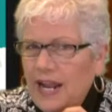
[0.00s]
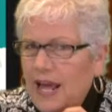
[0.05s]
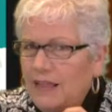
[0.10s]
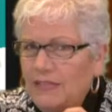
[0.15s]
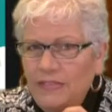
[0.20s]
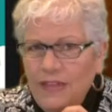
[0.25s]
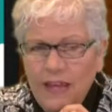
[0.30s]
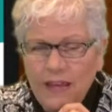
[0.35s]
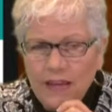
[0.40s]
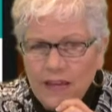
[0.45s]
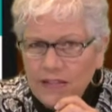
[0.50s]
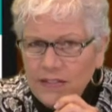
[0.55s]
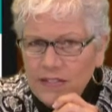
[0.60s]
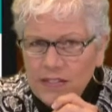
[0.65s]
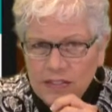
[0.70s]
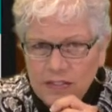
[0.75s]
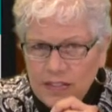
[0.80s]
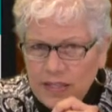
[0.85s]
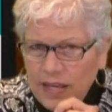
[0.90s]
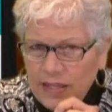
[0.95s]
I think
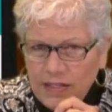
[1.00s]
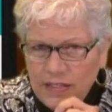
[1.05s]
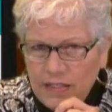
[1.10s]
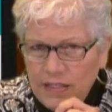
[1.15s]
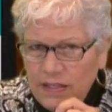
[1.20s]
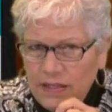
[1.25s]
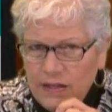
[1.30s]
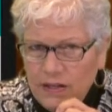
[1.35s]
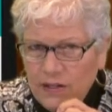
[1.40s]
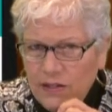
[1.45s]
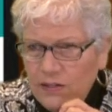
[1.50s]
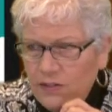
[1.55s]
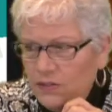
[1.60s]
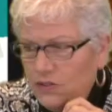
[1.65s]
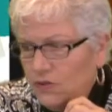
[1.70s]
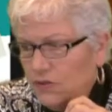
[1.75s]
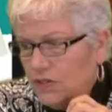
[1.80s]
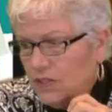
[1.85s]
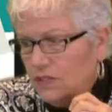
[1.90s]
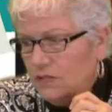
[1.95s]
until the end of the year
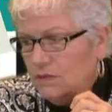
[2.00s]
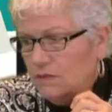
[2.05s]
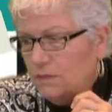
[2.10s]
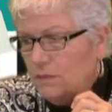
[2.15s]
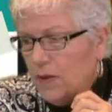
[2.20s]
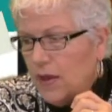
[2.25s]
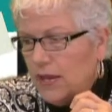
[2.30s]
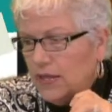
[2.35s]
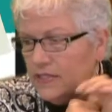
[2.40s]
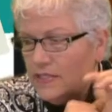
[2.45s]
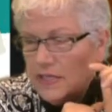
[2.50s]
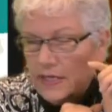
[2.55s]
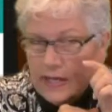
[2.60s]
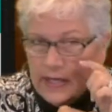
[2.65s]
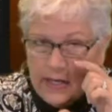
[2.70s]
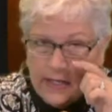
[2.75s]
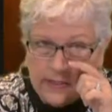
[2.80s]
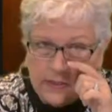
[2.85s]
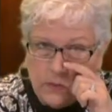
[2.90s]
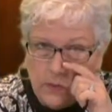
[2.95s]
you can buy a
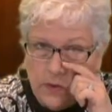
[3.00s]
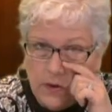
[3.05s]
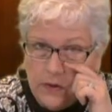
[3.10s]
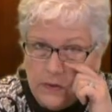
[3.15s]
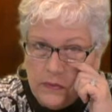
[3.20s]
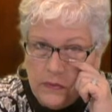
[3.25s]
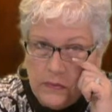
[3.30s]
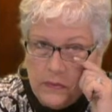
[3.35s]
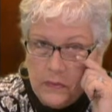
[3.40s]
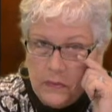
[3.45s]
ticket. It's worth